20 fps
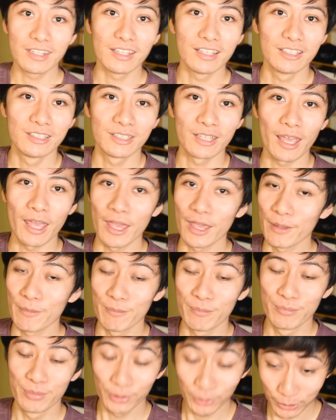is a
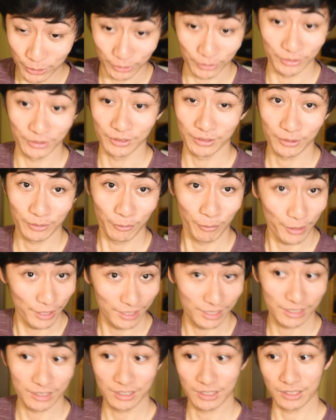brutal
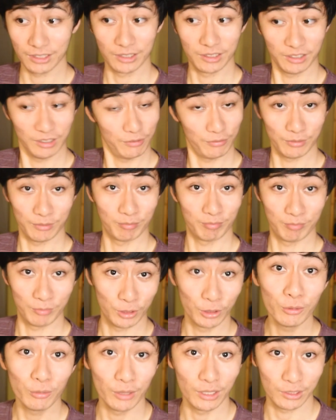week to even
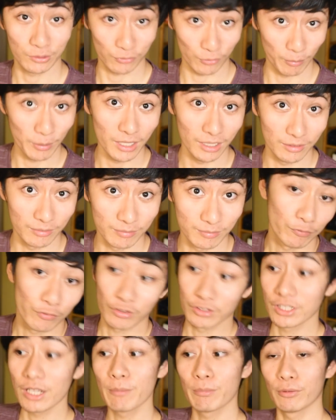2 weeks for me. For
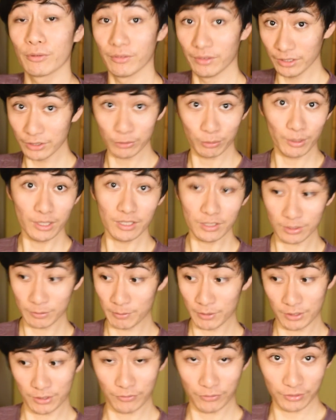example, this week,
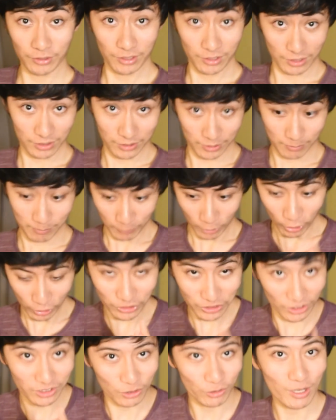specifically this
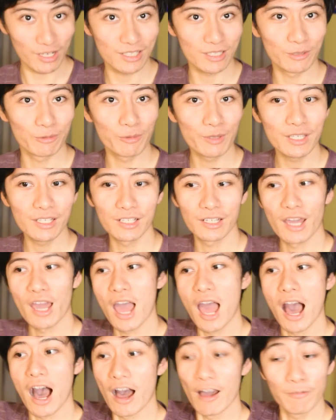concentrated week,
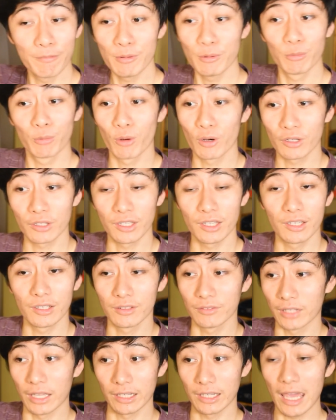I've been working like